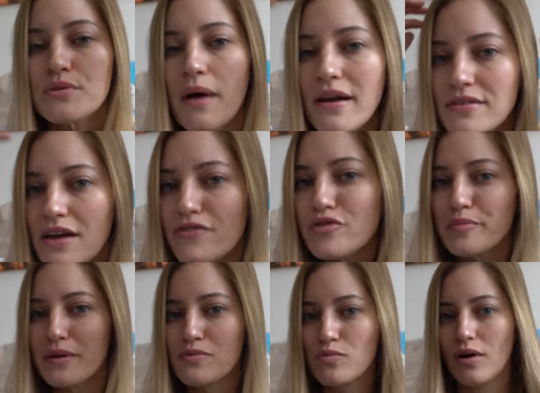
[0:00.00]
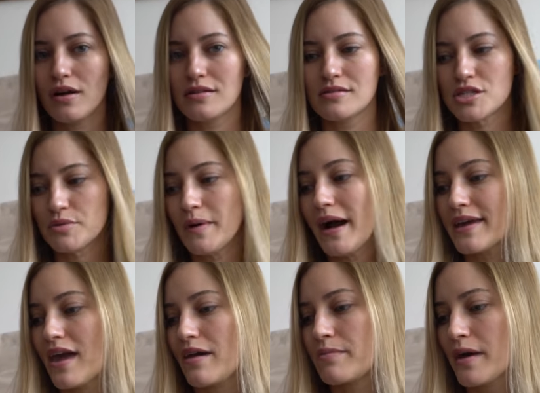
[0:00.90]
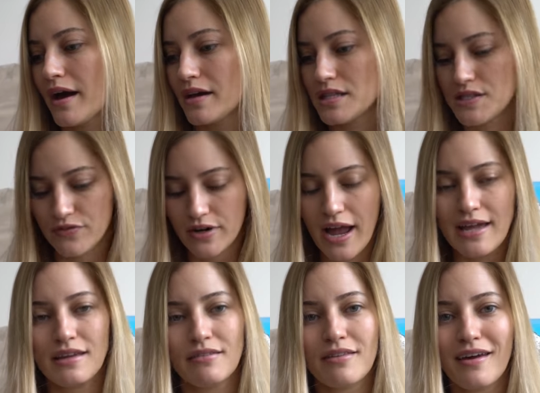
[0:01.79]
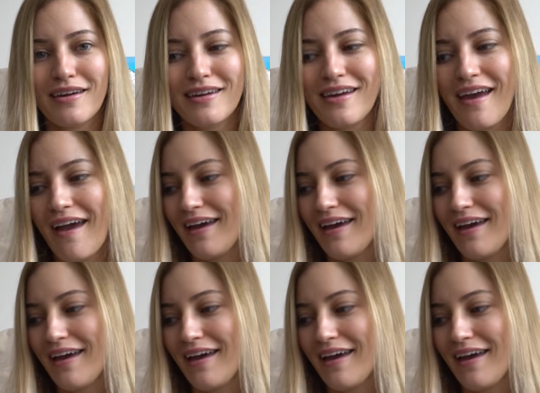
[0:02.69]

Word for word: So I've never been one to buy game guides for anything,